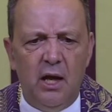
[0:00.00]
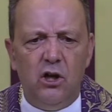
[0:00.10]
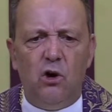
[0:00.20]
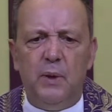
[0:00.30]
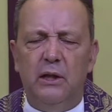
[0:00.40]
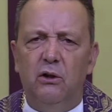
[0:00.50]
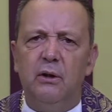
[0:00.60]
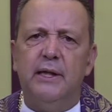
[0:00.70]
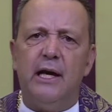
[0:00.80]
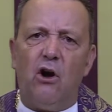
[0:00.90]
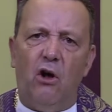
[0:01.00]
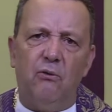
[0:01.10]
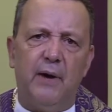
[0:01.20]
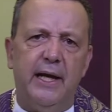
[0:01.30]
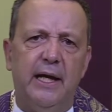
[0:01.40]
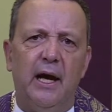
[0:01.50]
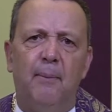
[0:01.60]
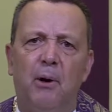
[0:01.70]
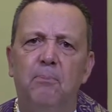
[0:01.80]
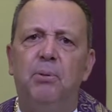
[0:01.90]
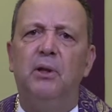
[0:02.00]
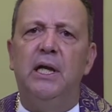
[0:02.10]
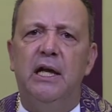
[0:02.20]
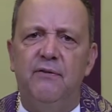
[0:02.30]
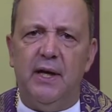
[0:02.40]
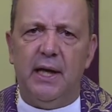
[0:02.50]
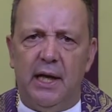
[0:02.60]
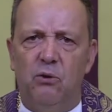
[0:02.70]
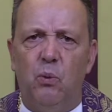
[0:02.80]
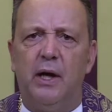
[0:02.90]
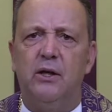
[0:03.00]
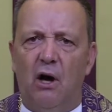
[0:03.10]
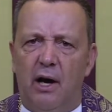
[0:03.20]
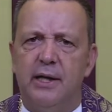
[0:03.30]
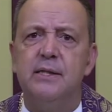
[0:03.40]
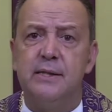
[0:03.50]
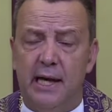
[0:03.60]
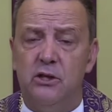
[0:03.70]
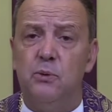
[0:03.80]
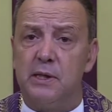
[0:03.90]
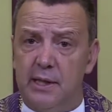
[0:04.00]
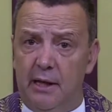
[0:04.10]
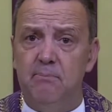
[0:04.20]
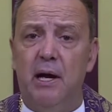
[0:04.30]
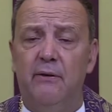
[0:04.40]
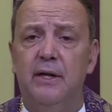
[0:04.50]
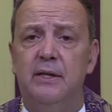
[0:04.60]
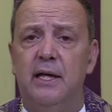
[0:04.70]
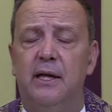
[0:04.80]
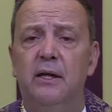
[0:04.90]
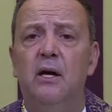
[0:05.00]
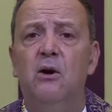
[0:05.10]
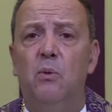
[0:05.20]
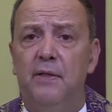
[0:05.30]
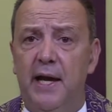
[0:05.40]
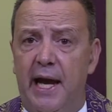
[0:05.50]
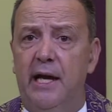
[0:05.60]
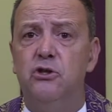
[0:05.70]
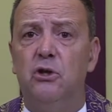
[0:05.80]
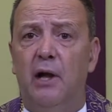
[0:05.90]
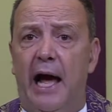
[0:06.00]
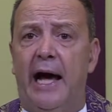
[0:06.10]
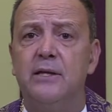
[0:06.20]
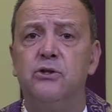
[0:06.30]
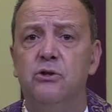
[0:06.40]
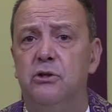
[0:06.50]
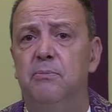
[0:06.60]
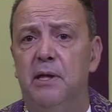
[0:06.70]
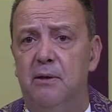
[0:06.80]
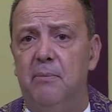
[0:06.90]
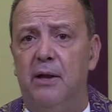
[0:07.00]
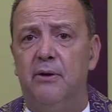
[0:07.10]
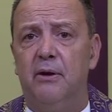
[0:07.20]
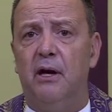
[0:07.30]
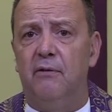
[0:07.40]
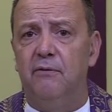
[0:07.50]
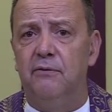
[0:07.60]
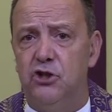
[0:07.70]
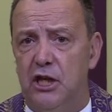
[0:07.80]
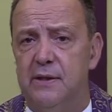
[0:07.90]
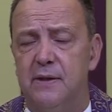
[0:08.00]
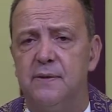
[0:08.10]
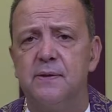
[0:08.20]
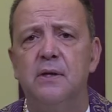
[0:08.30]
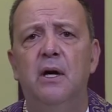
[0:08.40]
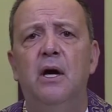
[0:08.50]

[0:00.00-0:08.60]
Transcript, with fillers: You know, we looked at already about believing in what God has said to us, like Mary did when the angel asked her to be the mother of Jesus.